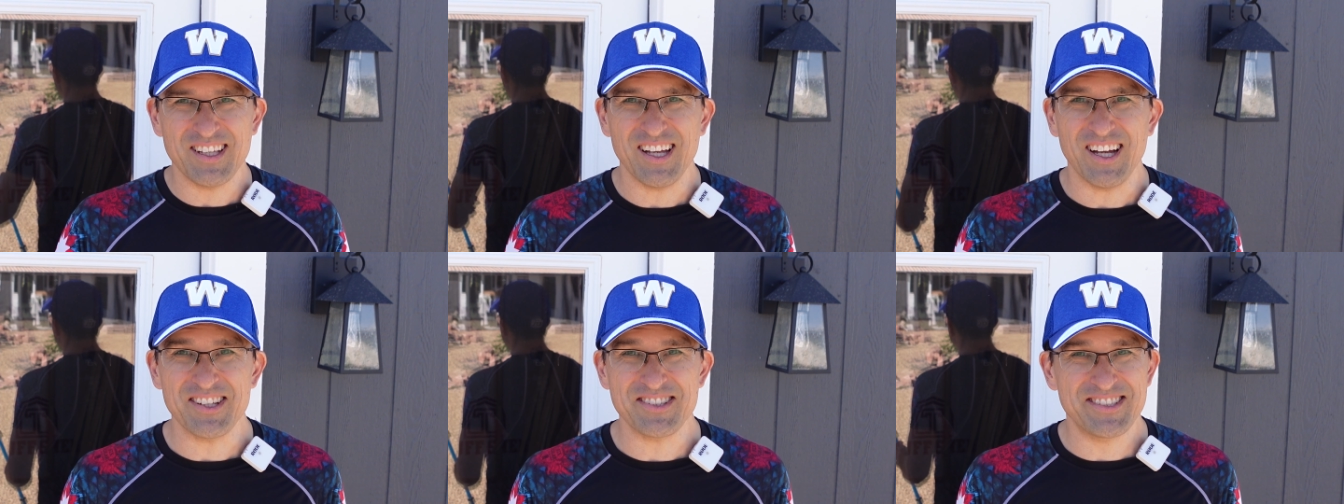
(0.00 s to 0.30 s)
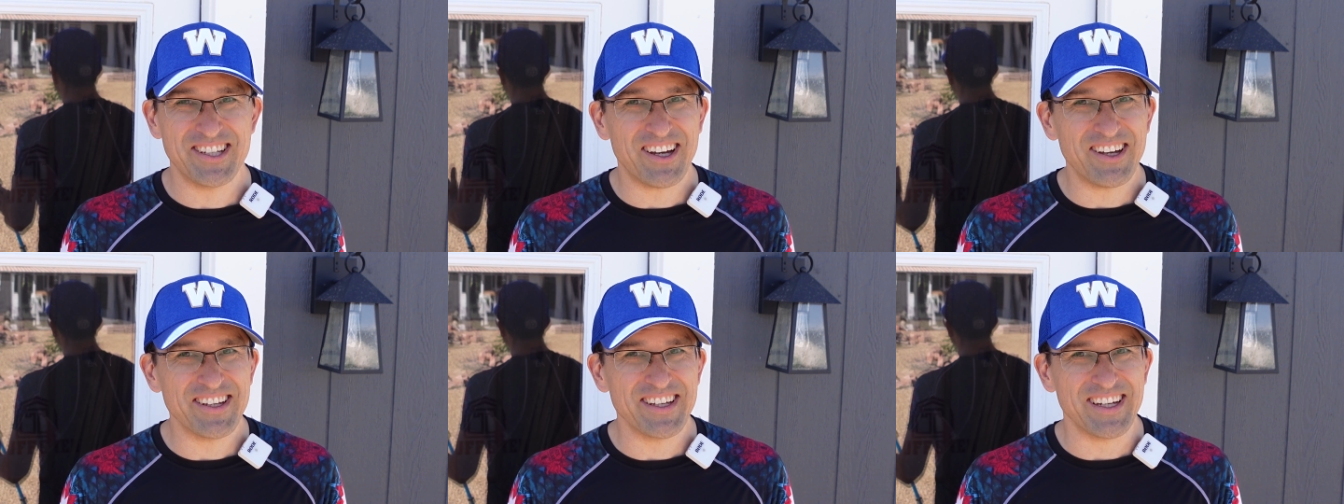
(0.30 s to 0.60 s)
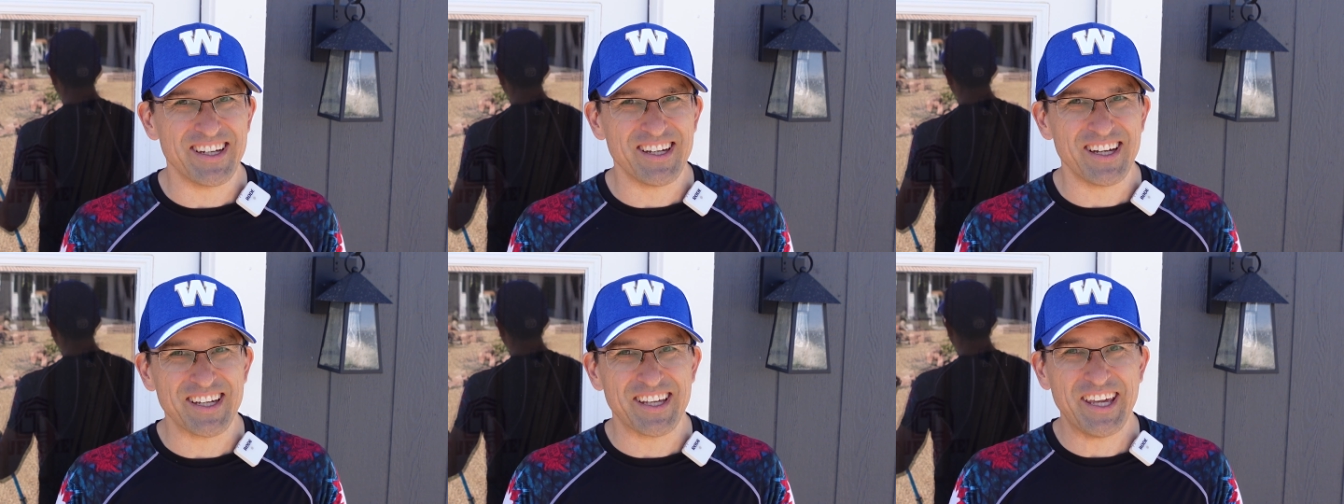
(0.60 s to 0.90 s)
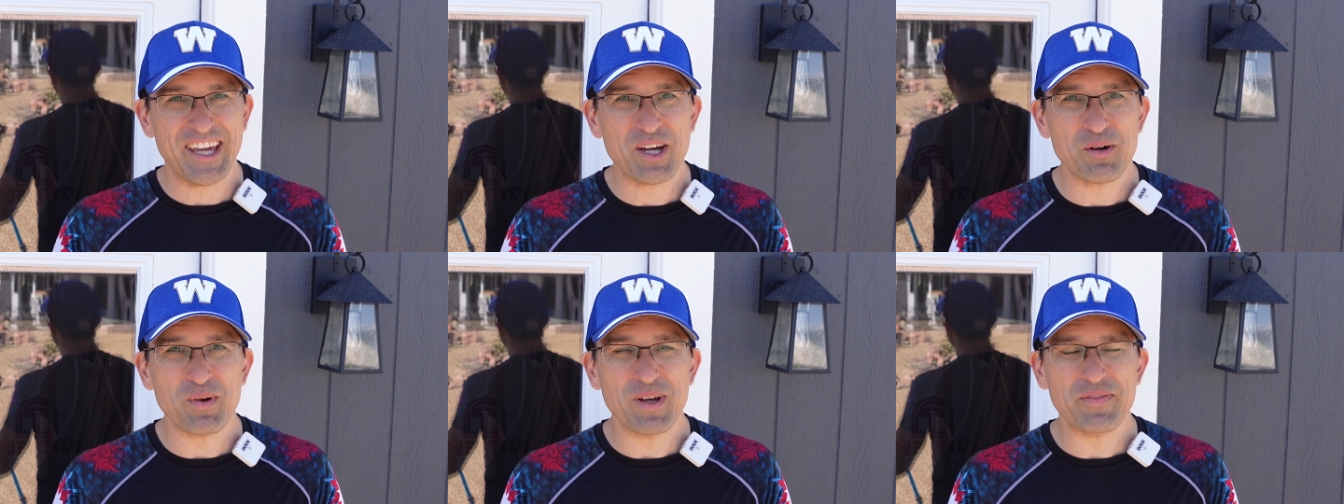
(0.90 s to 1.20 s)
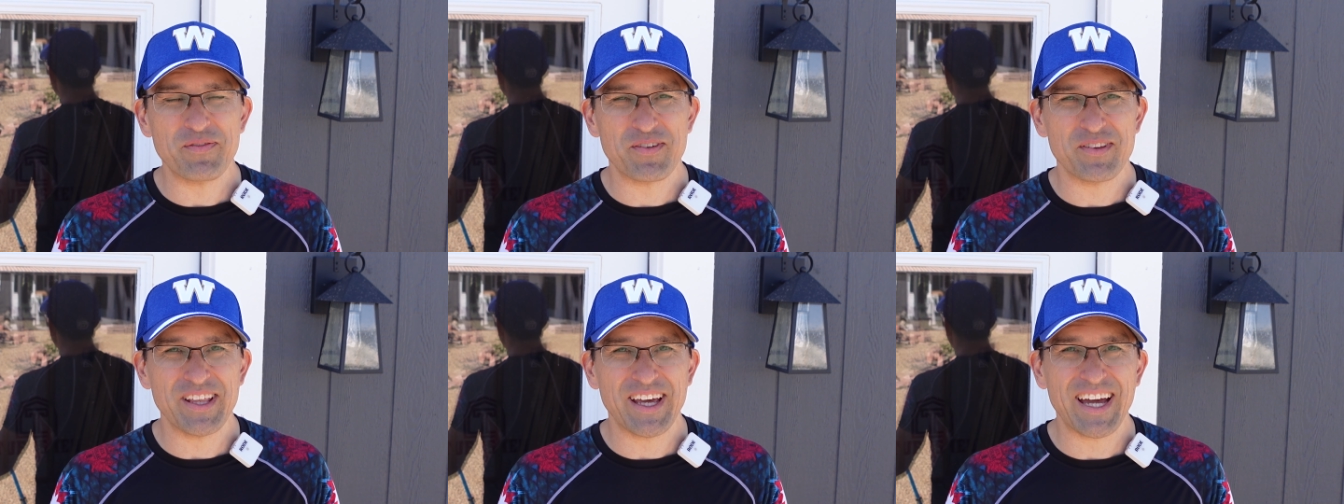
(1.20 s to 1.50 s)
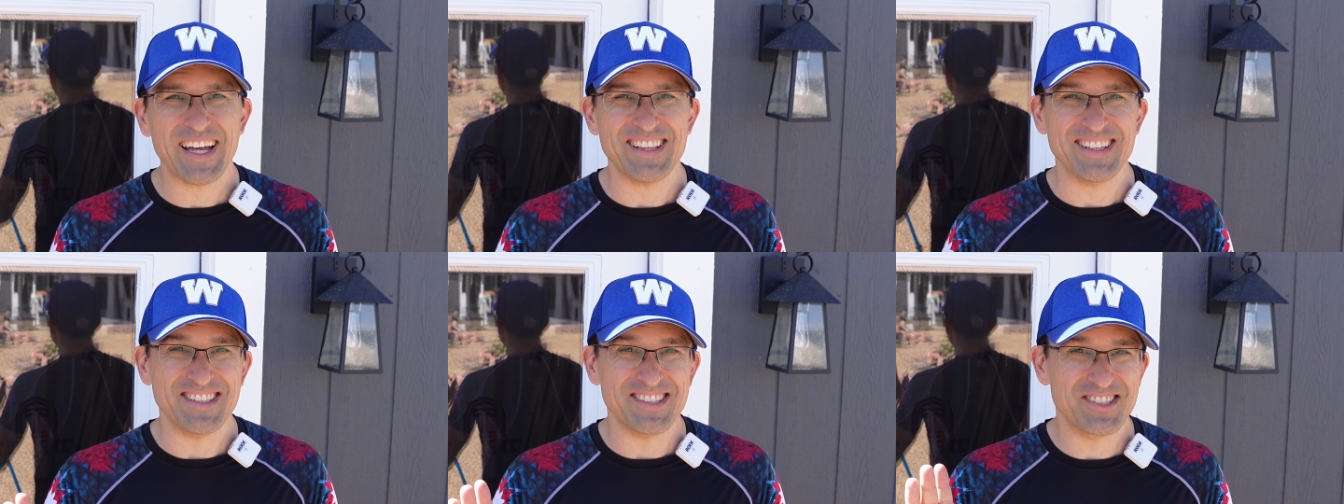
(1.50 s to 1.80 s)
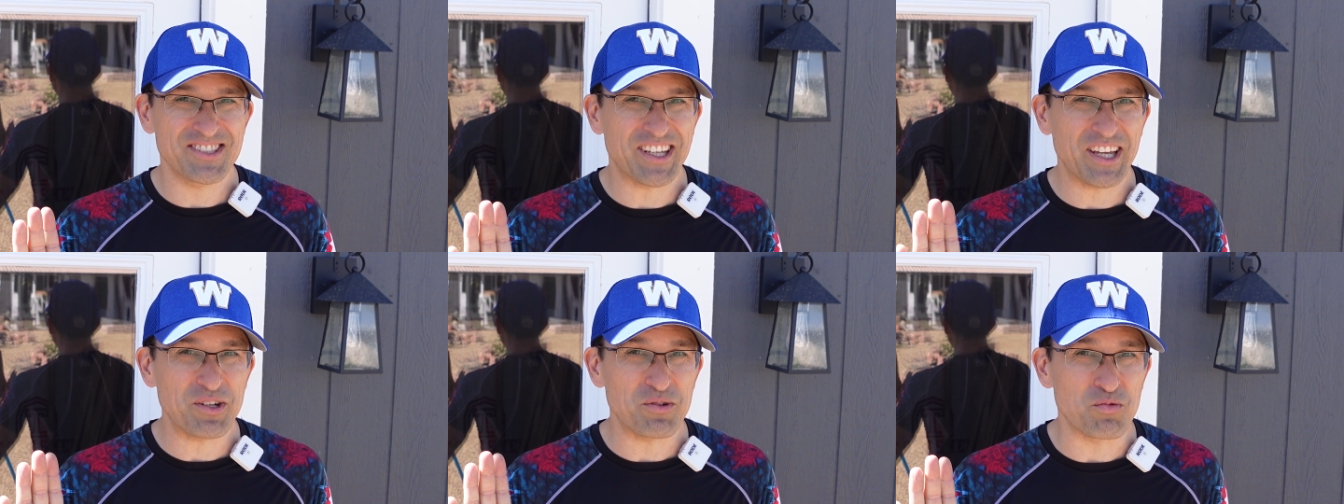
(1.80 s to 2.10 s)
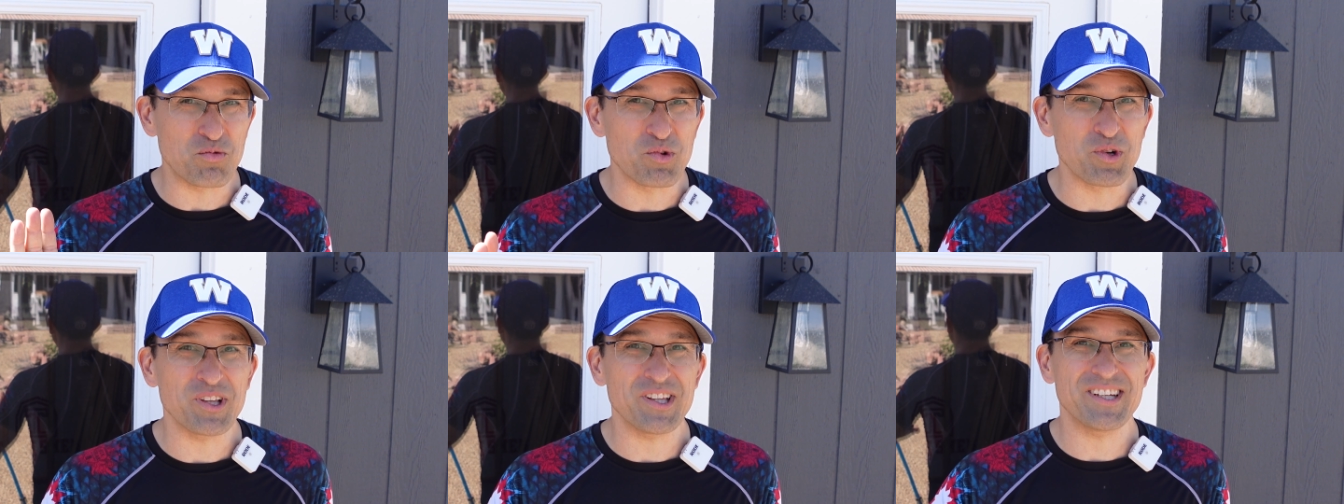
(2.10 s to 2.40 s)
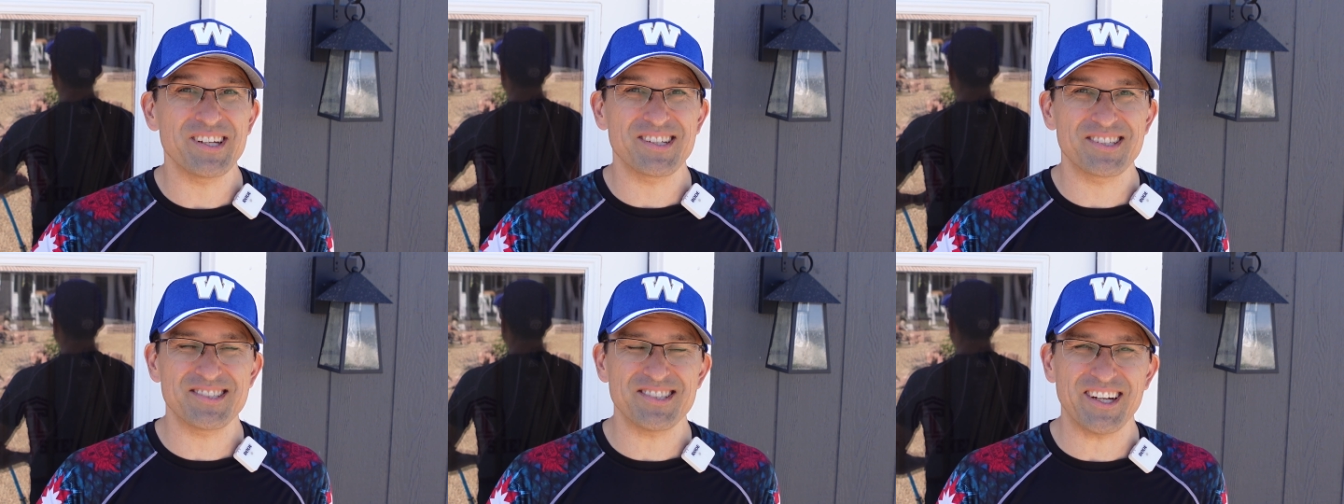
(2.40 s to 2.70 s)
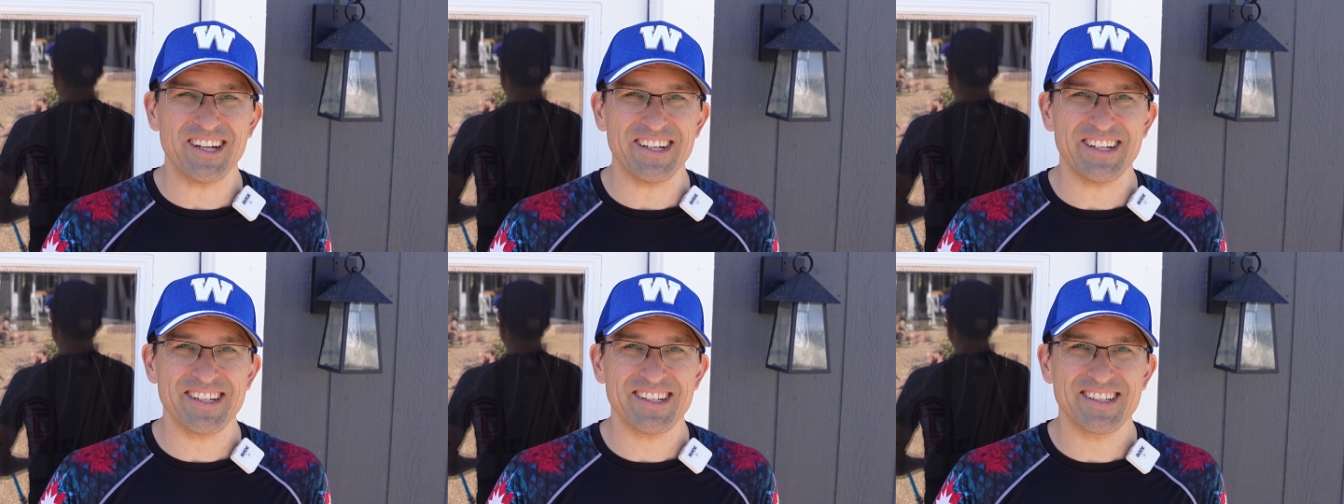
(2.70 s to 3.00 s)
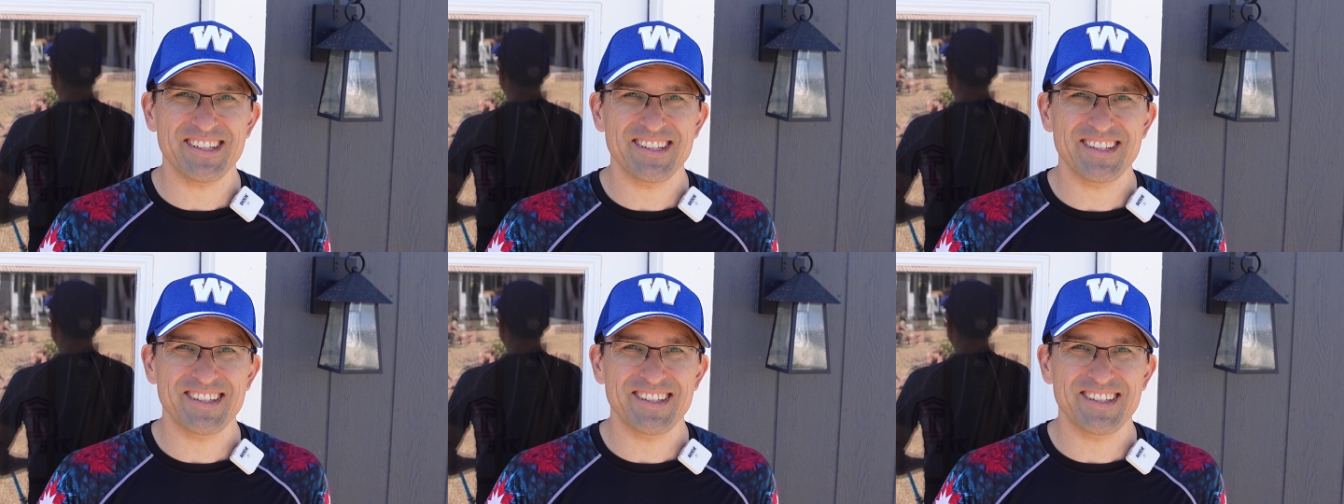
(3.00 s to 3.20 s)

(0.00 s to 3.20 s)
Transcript: I'll tell you, I can't wait for that, and this is getting really exciting.